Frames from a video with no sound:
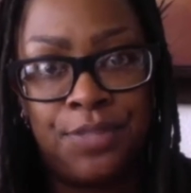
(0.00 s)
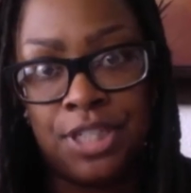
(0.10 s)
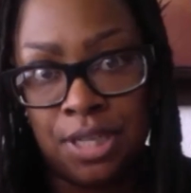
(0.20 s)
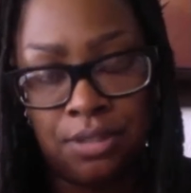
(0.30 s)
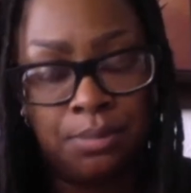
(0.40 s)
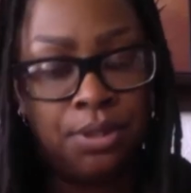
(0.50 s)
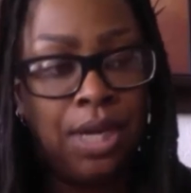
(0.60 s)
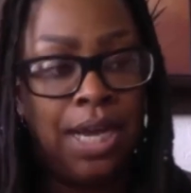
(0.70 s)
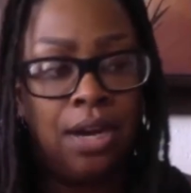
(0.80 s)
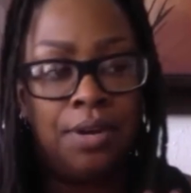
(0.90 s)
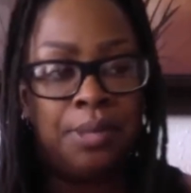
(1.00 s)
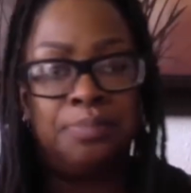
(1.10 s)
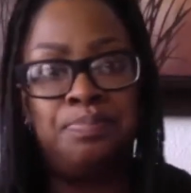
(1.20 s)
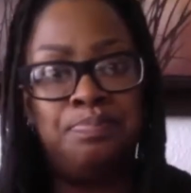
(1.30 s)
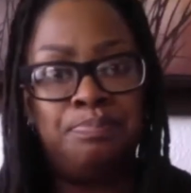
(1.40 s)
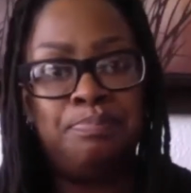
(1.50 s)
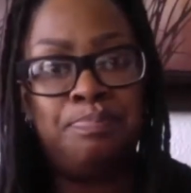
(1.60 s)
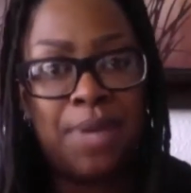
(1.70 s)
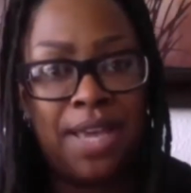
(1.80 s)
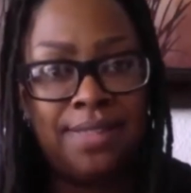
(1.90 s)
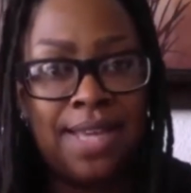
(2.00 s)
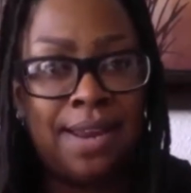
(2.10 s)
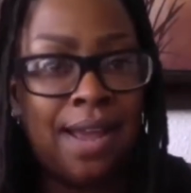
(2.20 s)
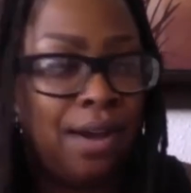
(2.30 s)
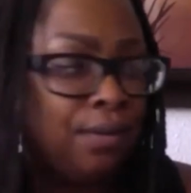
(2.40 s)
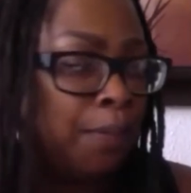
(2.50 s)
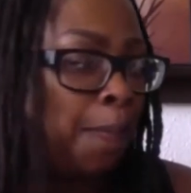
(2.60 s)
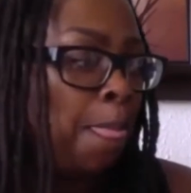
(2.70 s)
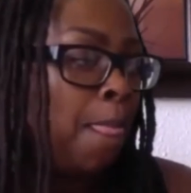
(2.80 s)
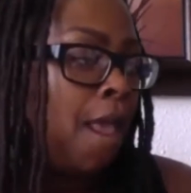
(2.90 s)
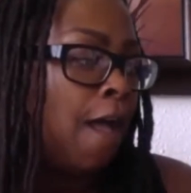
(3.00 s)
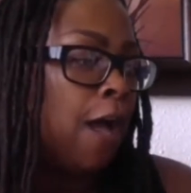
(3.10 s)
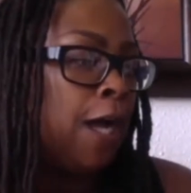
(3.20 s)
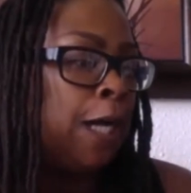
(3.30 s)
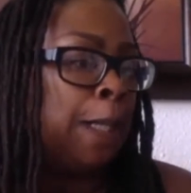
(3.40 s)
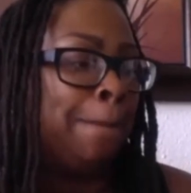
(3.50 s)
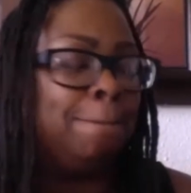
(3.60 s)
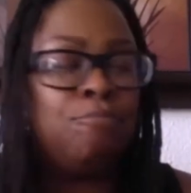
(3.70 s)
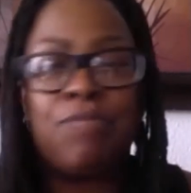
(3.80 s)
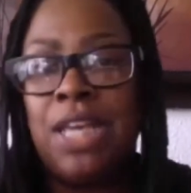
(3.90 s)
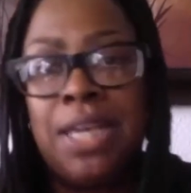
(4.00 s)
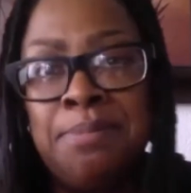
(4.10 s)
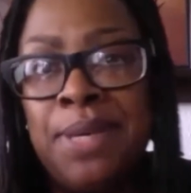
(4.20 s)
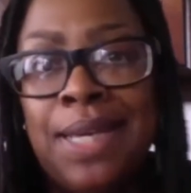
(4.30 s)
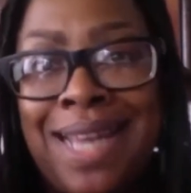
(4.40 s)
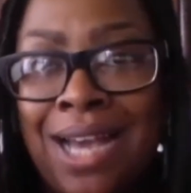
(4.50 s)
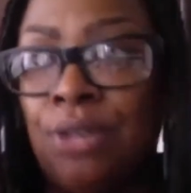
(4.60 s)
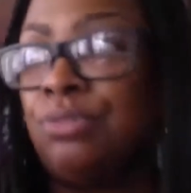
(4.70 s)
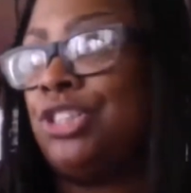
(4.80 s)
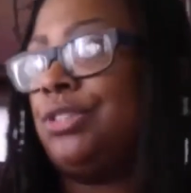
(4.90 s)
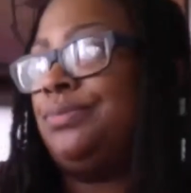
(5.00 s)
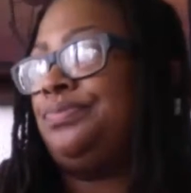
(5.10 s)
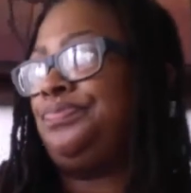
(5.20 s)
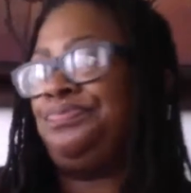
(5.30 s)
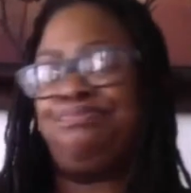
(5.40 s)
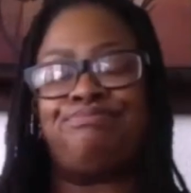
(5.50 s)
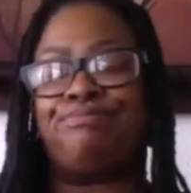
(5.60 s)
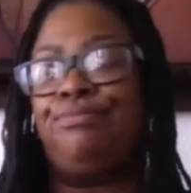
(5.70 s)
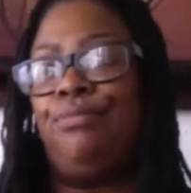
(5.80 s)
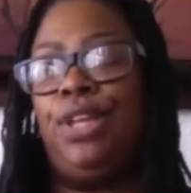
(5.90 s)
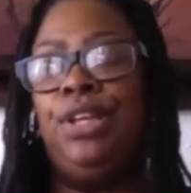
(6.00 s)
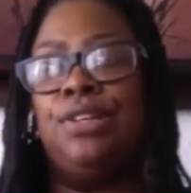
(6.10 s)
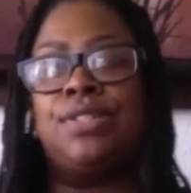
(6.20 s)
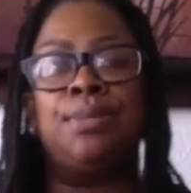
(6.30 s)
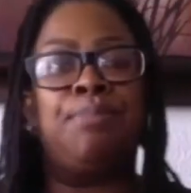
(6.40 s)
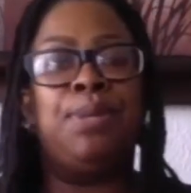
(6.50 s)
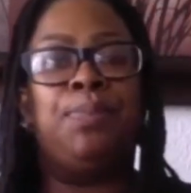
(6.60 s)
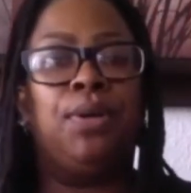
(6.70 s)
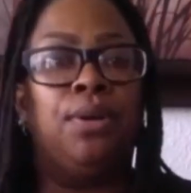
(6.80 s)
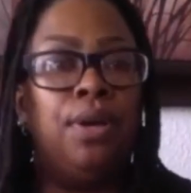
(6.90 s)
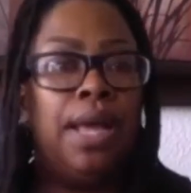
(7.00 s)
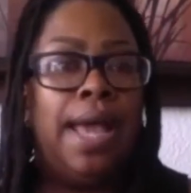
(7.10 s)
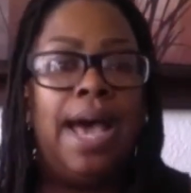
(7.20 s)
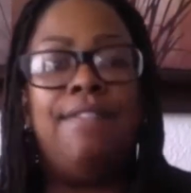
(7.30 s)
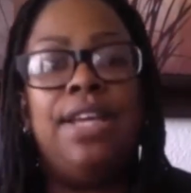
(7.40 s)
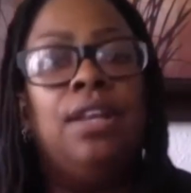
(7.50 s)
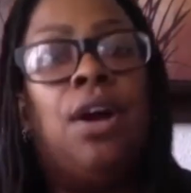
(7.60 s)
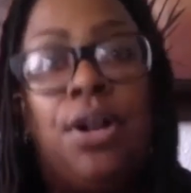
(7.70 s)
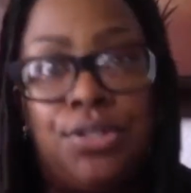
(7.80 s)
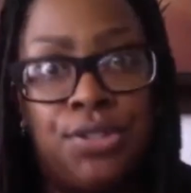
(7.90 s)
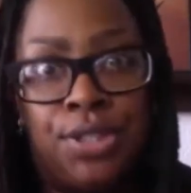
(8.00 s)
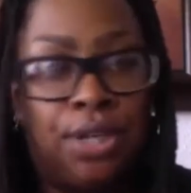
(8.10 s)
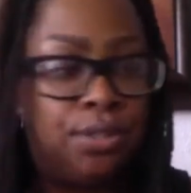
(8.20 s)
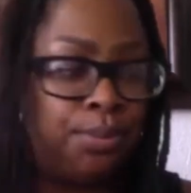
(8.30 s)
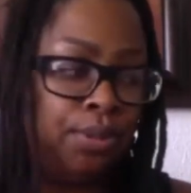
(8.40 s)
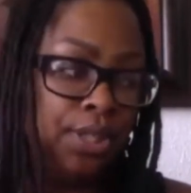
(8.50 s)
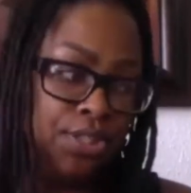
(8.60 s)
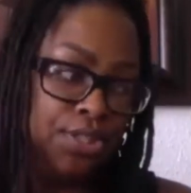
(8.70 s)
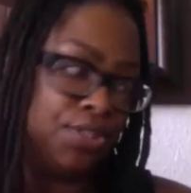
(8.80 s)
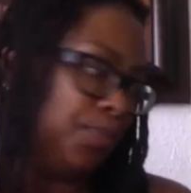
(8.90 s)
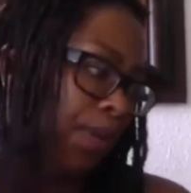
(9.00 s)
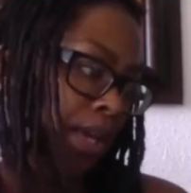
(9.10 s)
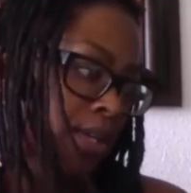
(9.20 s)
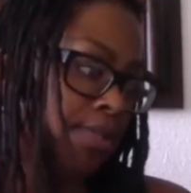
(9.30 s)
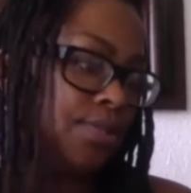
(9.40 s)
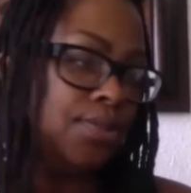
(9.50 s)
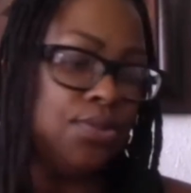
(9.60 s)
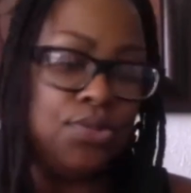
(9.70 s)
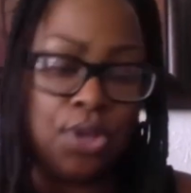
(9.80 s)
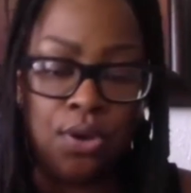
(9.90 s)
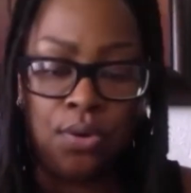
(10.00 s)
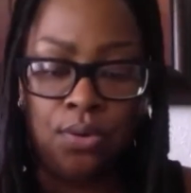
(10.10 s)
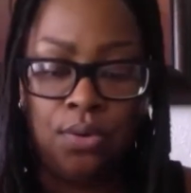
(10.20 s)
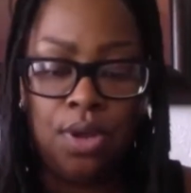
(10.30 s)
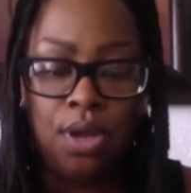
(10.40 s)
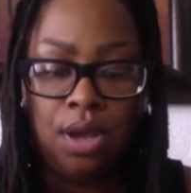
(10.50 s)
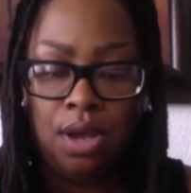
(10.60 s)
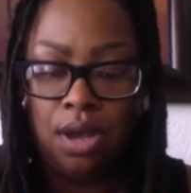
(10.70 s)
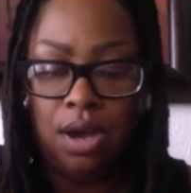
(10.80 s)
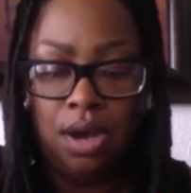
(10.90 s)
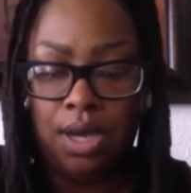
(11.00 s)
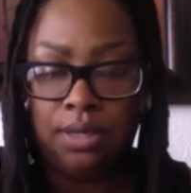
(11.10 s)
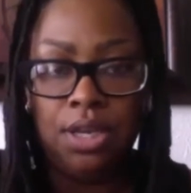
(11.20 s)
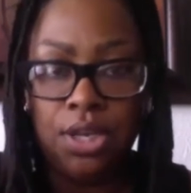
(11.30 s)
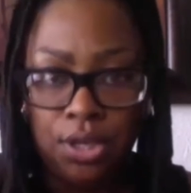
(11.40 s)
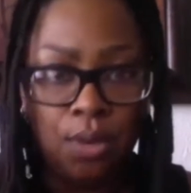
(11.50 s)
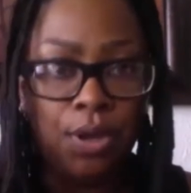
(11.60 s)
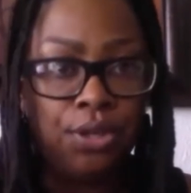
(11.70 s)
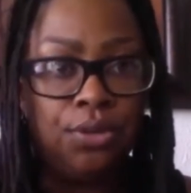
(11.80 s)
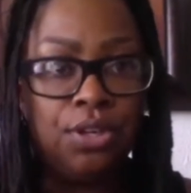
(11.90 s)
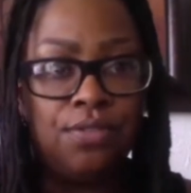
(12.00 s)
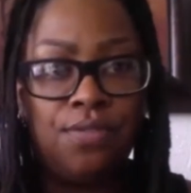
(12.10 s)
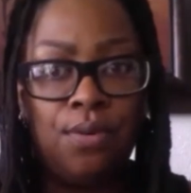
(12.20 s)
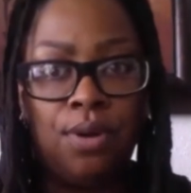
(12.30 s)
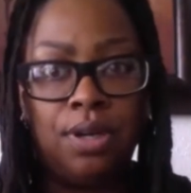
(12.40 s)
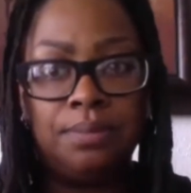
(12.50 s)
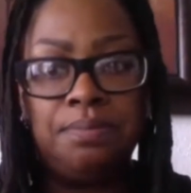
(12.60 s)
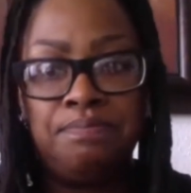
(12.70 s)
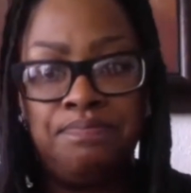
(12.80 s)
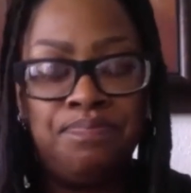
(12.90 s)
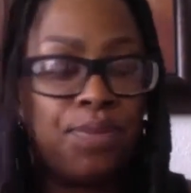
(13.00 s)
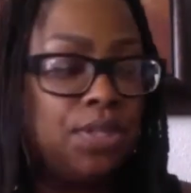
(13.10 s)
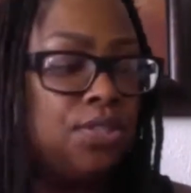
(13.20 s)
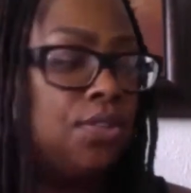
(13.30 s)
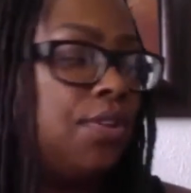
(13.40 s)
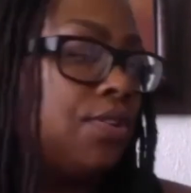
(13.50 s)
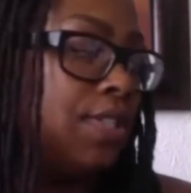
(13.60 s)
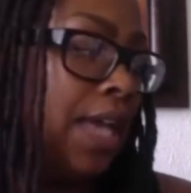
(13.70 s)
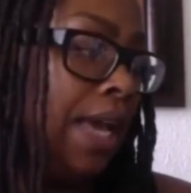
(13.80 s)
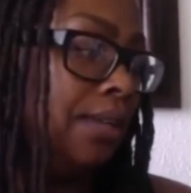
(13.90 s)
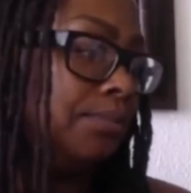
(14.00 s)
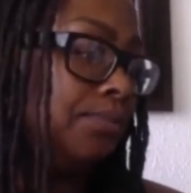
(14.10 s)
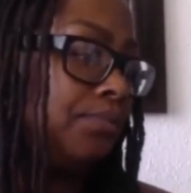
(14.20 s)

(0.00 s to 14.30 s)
deductible. I had already paid that out. It can be an ouch. Some people have a larger deductible. It just depends. So on, what you can afford. So there's that.